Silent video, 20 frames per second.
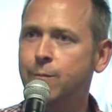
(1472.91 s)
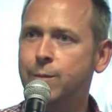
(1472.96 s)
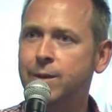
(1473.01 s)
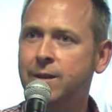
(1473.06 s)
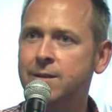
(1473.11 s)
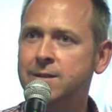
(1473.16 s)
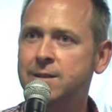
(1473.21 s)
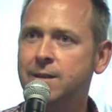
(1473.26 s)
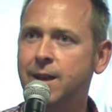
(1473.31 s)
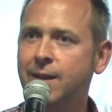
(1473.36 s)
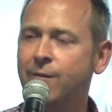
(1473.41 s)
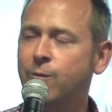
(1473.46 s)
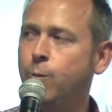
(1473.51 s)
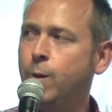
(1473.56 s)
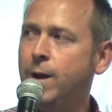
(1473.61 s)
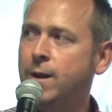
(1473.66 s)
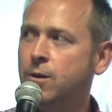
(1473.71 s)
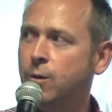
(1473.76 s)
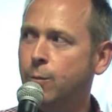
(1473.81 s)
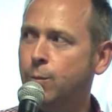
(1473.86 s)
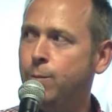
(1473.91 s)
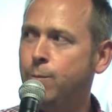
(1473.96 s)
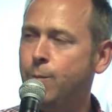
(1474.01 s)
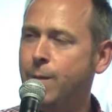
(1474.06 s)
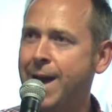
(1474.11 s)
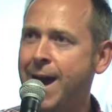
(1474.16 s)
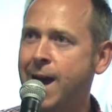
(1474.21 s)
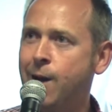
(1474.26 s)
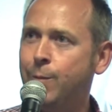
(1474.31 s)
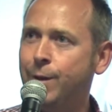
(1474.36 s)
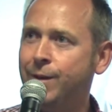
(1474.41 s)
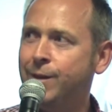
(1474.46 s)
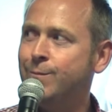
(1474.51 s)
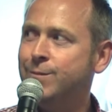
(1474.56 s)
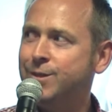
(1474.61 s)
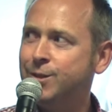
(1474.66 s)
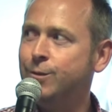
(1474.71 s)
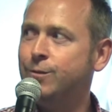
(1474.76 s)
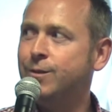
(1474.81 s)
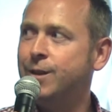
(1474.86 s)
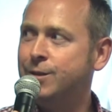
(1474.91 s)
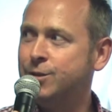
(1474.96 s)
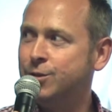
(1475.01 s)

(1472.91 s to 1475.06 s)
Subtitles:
because if we're not helping them do their